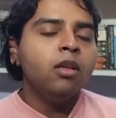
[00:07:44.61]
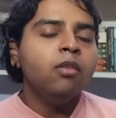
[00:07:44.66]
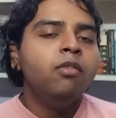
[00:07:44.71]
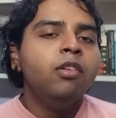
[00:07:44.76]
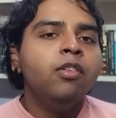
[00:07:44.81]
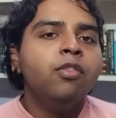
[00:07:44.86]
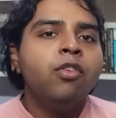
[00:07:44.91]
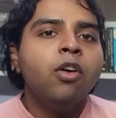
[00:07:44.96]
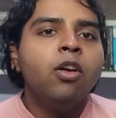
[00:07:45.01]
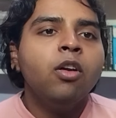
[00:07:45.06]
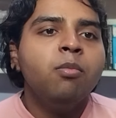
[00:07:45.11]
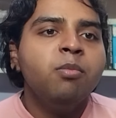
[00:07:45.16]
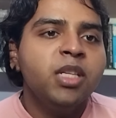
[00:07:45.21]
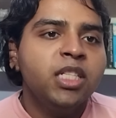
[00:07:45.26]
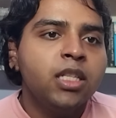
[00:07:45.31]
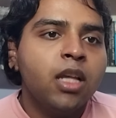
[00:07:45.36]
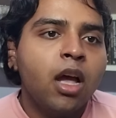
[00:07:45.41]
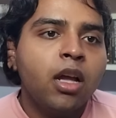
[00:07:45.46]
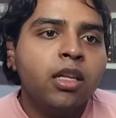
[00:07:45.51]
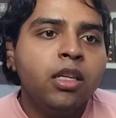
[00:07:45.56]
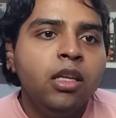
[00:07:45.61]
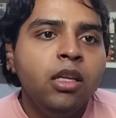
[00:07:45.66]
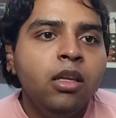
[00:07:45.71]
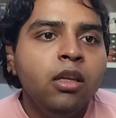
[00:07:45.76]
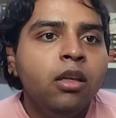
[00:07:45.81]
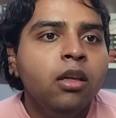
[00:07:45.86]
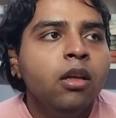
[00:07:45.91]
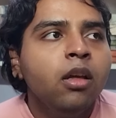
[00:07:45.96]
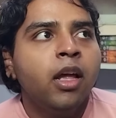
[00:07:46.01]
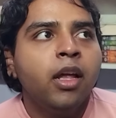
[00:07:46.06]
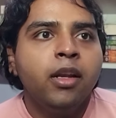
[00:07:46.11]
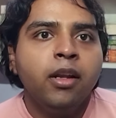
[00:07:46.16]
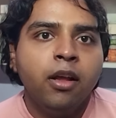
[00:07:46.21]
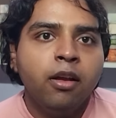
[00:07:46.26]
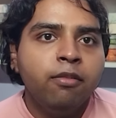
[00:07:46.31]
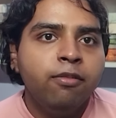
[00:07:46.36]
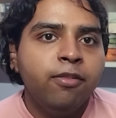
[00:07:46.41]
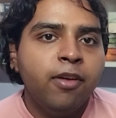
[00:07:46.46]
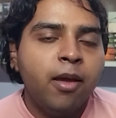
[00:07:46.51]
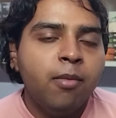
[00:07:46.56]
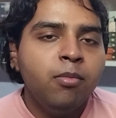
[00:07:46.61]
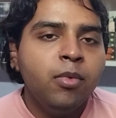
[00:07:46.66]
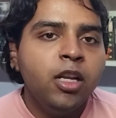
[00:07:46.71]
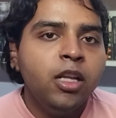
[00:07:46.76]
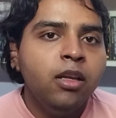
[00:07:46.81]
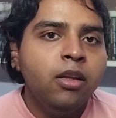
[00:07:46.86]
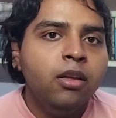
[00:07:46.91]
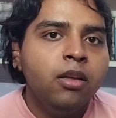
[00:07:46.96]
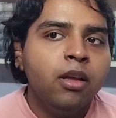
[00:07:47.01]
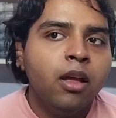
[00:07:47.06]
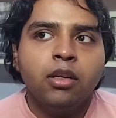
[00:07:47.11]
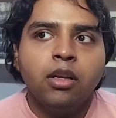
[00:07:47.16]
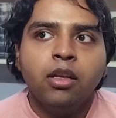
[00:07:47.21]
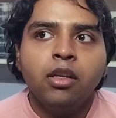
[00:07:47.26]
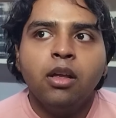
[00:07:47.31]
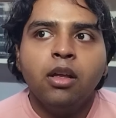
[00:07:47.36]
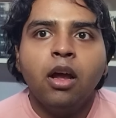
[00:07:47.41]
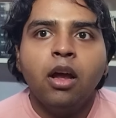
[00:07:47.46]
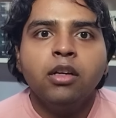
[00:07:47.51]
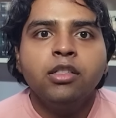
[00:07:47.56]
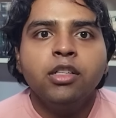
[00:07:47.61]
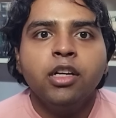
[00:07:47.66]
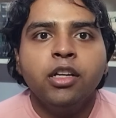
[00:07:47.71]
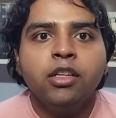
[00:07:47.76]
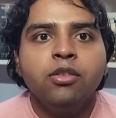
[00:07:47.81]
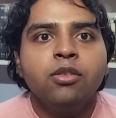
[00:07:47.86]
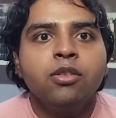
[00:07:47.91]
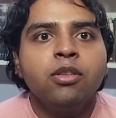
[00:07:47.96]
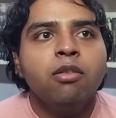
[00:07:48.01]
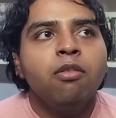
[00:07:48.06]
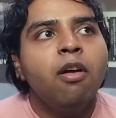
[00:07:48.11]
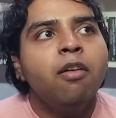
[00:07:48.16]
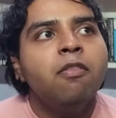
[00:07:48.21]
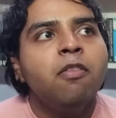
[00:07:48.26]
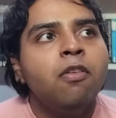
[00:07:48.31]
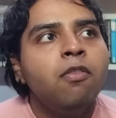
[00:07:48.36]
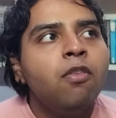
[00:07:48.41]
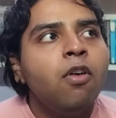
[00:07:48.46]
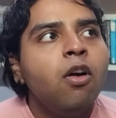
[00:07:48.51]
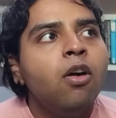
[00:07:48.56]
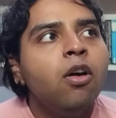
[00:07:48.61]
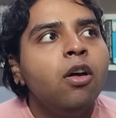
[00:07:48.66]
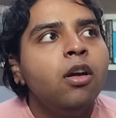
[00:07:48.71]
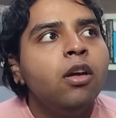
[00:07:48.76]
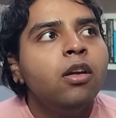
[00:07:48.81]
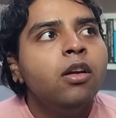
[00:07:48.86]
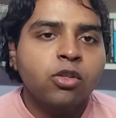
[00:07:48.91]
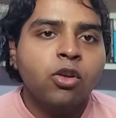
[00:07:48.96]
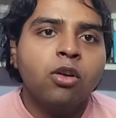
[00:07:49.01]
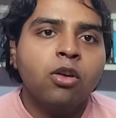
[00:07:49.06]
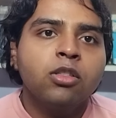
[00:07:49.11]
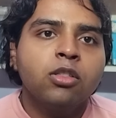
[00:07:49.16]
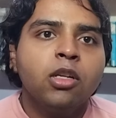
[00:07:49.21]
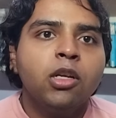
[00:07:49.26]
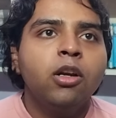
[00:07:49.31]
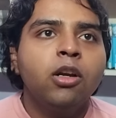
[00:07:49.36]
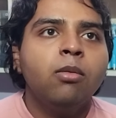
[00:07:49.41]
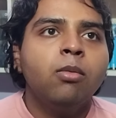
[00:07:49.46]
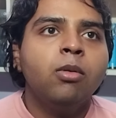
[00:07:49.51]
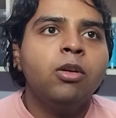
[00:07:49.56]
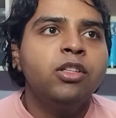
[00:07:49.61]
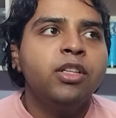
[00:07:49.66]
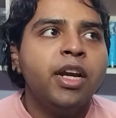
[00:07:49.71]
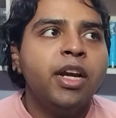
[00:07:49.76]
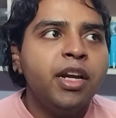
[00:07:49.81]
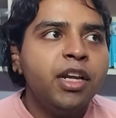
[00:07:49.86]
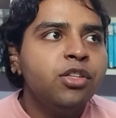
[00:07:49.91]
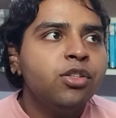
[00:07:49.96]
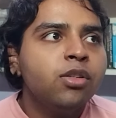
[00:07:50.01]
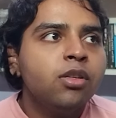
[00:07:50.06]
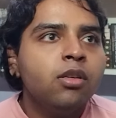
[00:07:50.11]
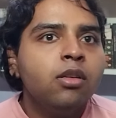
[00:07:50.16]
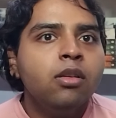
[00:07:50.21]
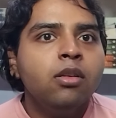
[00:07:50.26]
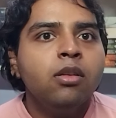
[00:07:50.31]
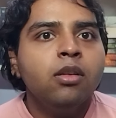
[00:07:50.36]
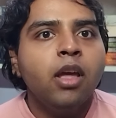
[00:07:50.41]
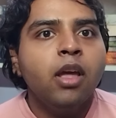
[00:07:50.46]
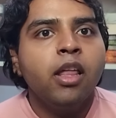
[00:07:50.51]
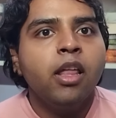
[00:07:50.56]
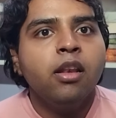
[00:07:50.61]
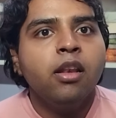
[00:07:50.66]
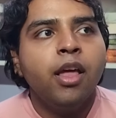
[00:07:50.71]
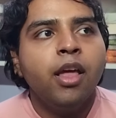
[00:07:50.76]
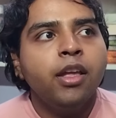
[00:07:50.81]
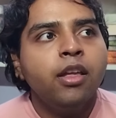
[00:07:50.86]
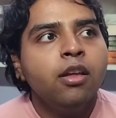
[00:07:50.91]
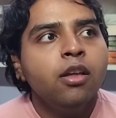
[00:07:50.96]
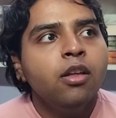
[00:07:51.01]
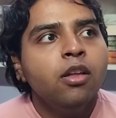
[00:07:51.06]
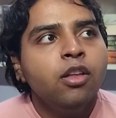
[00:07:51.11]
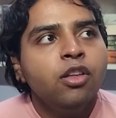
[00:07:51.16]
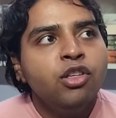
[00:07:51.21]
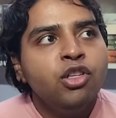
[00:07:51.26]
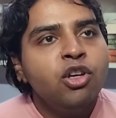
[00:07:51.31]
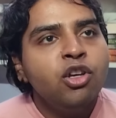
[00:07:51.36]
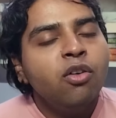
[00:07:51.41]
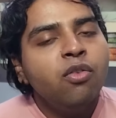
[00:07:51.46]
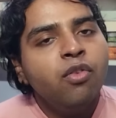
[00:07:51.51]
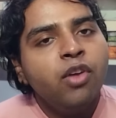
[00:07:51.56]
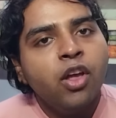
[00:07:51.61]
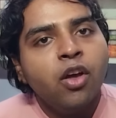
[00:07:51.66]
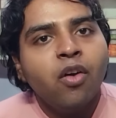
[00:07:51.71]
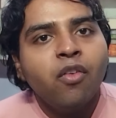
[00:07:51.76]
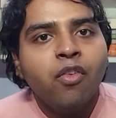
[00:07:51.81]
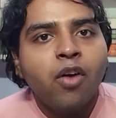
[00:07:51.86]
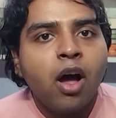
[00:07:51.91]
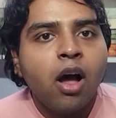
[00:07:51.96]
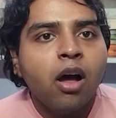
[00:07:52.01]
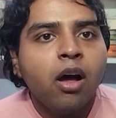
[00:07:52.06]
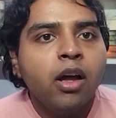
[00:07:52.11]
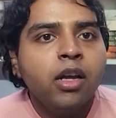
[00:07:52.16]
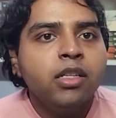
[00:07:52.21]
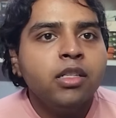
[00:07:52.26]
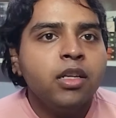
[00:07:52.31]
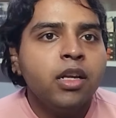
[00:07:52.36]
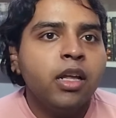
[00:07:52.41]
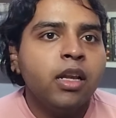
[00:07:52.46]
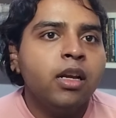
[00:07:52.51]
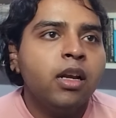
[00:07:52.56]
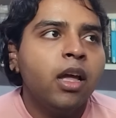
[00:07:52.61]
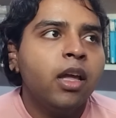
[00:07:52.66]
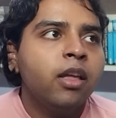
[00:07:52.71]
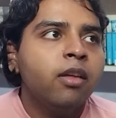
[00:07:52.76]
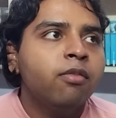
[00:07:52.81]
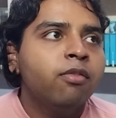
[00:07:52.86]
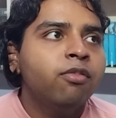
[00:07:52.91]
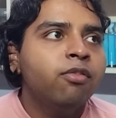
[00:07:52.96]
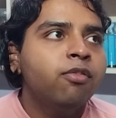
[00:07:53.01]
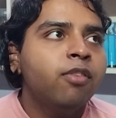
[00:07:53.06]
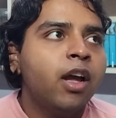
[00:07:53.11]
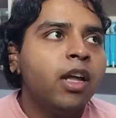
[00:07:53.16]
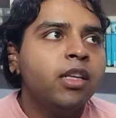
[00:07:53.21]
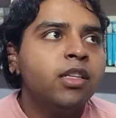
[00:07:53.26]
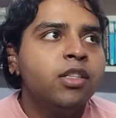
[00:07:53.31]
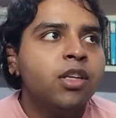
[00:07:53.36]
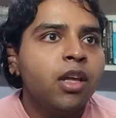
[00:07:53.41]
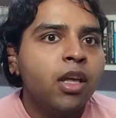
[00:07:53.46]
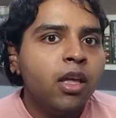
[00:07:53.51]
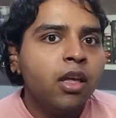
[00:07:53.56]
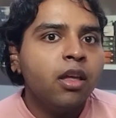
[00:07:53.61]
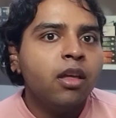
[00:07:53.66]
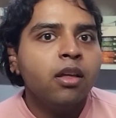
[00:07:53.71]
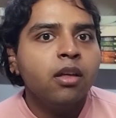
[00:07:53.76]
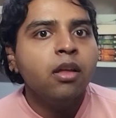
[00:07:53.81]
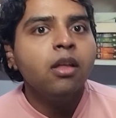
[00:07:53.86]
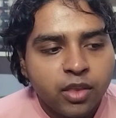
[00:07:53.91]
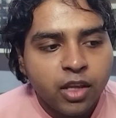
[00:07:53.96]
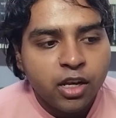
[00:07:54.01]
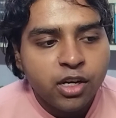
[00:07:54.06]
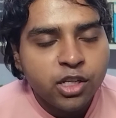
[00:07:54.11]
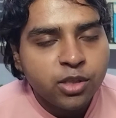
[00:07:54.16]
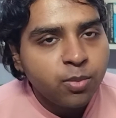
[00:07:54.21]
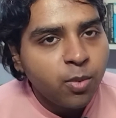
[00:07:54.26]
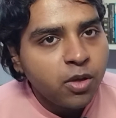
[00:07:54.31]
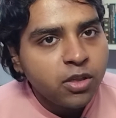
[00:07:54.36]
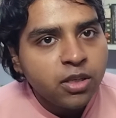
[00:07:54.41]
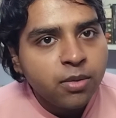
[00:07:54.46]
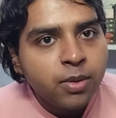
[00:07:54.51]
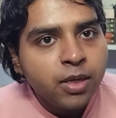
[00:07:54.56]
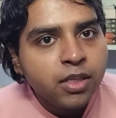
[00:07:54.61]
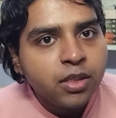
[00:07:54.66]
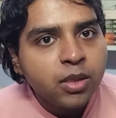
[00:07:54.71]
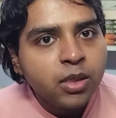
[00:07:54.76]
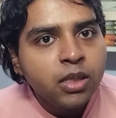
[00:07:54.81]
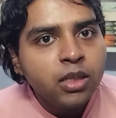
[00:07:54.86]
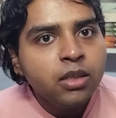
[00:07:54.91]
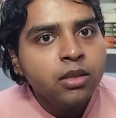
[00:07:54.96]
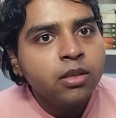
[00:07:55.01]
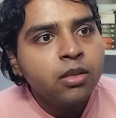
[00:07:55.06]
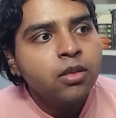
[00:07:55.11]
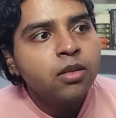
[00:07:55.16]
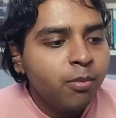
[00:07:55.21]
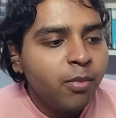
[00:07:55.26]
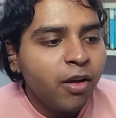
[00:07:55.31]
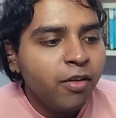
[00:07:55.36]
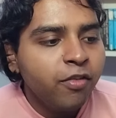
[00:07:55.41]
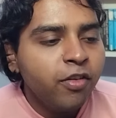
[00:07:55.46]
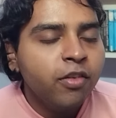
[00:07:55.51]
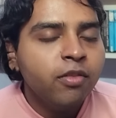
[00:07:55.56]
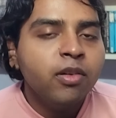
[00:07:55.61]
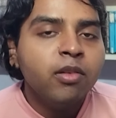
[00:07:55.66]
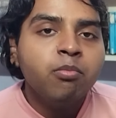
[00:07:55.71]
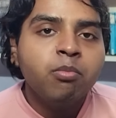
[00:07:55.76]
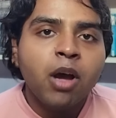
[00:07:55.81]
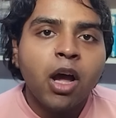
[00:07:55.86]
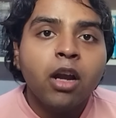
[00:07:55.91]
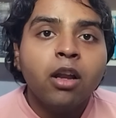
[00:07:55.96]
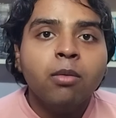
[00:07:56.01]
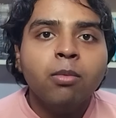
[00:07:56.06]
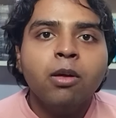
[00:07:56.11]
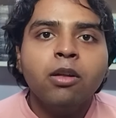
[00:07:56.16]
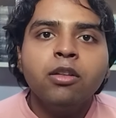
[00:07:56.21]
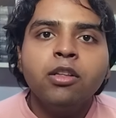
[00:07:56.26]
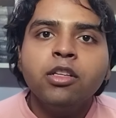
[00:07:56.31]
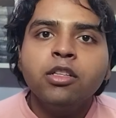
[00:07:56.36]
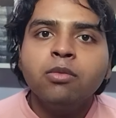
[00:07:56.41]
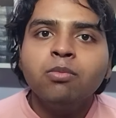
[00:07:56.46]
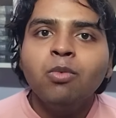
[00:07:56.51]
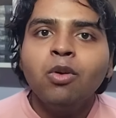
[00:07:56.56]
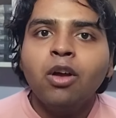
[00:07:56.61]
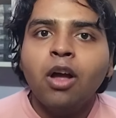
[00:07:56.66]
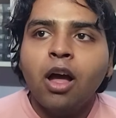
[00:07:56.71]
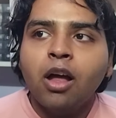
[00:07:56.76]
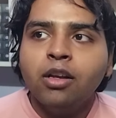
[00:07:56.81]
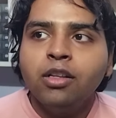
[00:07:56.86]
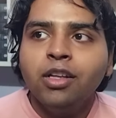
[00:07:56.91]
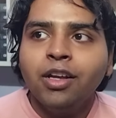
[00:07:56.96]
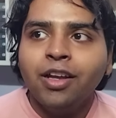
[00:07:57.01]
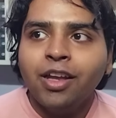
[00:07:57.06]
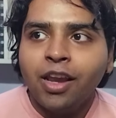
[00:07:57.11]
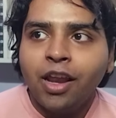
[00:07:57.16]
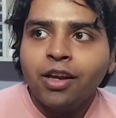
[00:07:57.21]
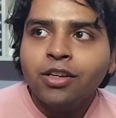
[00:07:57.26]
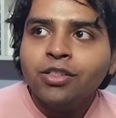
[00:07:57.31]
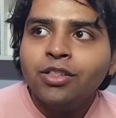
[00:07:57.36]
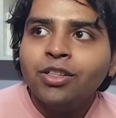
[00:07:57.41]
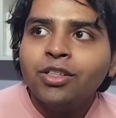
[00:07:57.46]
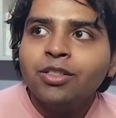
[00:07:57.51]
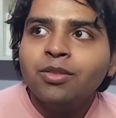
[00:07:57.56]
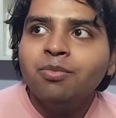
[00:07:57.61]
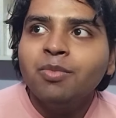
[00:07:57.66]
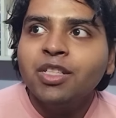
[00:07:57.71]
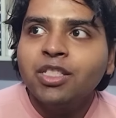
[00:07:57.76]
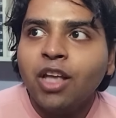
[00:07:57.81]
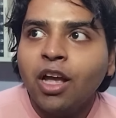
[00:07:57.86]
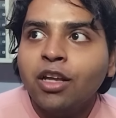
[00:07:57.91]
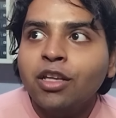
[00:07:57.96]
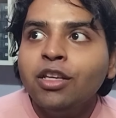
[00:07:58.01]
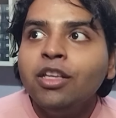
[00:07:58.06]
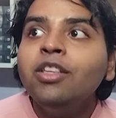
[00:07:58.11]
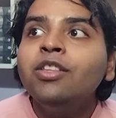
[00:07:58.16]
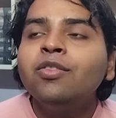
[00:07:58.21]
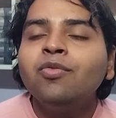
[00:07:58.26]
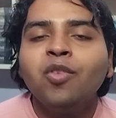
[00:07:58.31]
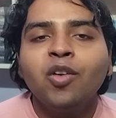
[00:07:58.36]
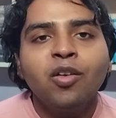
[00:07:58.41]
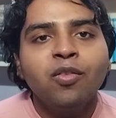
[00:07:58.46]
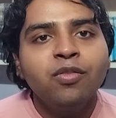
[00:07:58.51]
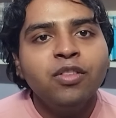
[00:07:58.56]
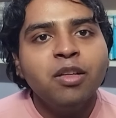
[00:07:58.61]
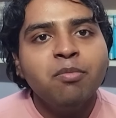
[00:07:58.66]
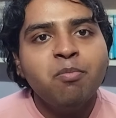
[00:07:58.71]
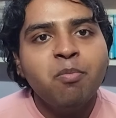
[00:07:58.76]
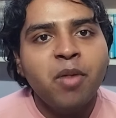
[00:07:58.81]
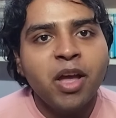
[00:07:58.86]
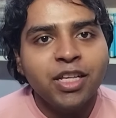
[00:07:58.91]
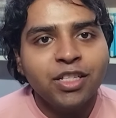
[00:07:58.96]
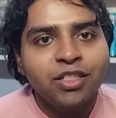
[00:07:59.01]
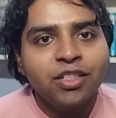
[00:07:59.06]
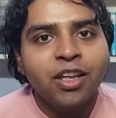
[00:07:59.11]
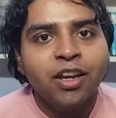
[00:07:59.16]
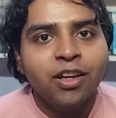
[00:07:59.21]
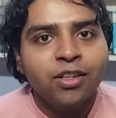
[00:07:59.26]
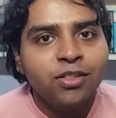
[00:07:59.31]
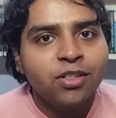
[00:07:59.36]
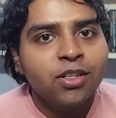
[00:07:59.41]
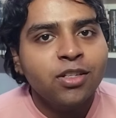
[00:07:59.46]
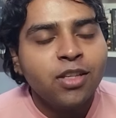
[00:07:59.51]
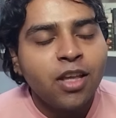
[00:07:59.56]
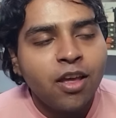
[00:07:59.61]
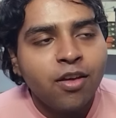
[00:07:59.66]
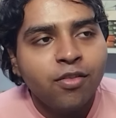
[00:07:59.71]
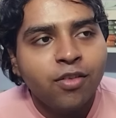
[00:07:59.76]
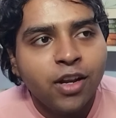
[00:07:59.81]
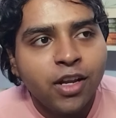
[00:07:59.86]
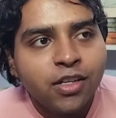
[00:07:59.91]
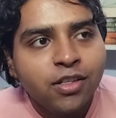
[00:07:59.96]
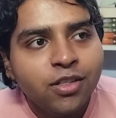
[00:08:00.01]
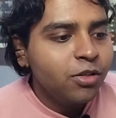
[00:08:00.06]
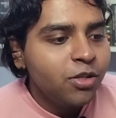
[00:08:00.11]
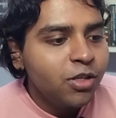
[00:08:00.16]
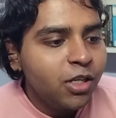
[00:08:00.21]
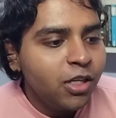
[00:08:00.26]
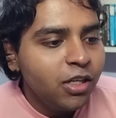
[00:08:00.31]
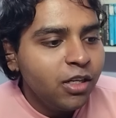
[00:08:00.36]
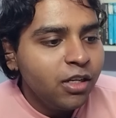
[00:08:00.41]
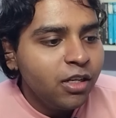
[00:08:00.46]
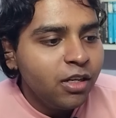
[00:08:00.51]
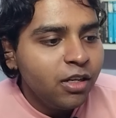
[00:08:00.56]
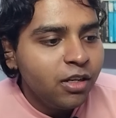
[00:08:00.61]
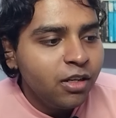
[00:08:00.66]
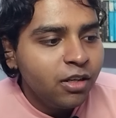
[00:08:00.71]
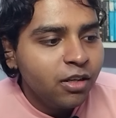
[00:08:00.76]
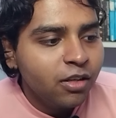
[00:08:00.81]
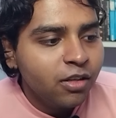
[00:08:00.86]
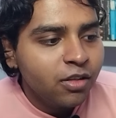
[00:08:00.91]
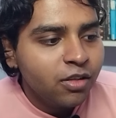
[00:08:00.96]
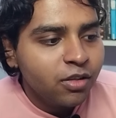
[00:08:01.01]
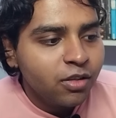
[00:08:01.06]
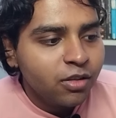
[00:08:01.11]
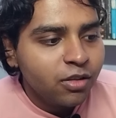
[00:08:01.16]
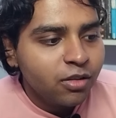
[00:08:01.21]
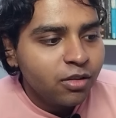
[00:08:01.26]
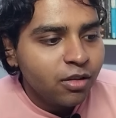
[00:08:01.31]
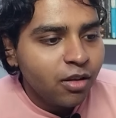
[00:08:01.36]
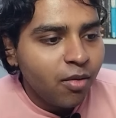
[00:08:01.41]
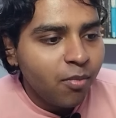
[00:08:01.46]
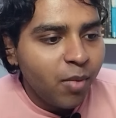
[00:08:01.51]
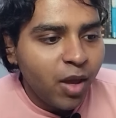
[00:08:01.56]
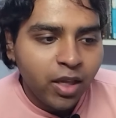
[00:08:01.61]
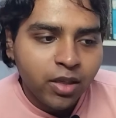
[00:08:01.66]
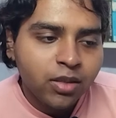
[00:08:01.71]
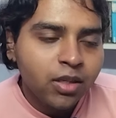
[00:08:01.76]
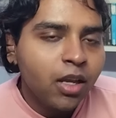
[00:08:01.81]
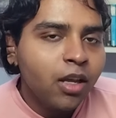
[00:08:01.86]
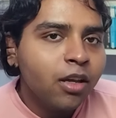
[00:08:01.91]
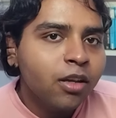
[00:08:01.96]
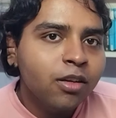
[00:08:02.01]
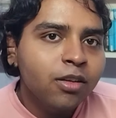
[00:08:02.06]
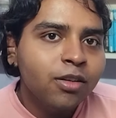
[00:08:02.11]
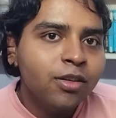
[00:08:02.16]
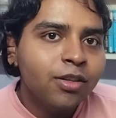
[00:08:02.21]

We follow Misaki and her family are trying to survive a war. Talks a lot about tradition and like your way of heart and like fighting responsibilities. My favorite part about this book are the characters. Misaki is one of the best characters I read. She is amazing.